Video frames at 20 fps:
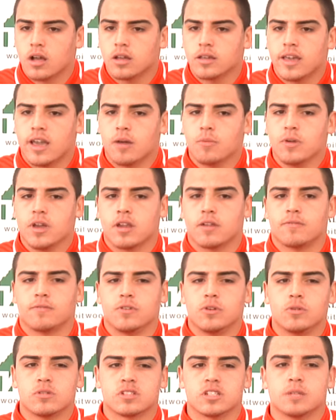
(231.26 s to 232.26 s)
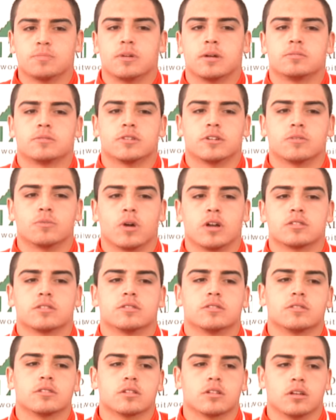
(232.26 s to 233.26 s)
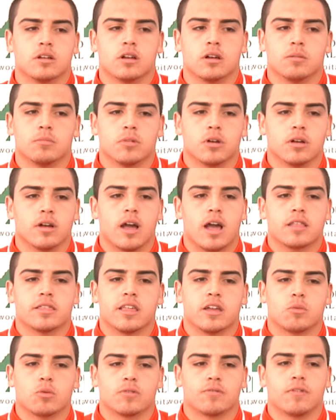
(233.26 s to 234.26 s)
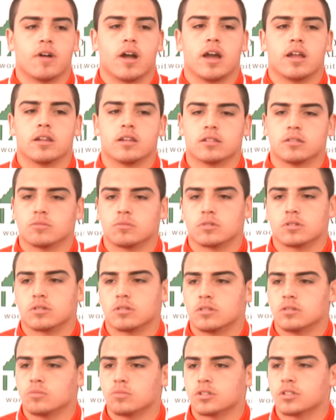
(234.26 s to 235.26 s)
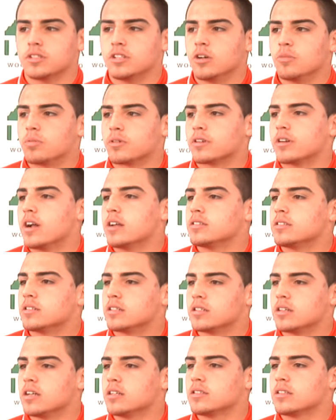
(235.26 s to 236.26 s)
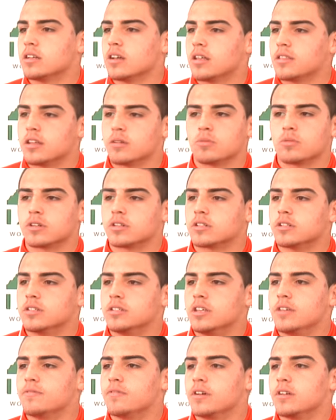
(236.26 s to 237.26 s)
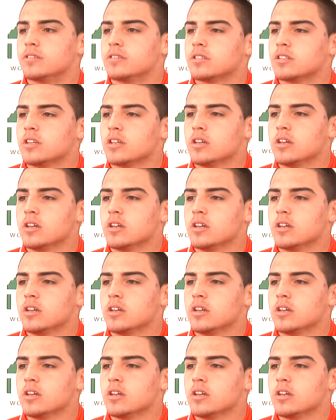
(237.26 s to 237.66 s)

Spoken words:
Yeah, we had a few slip-ups during Western, but I think we're fine. We're still progressing. I think we're a good defense.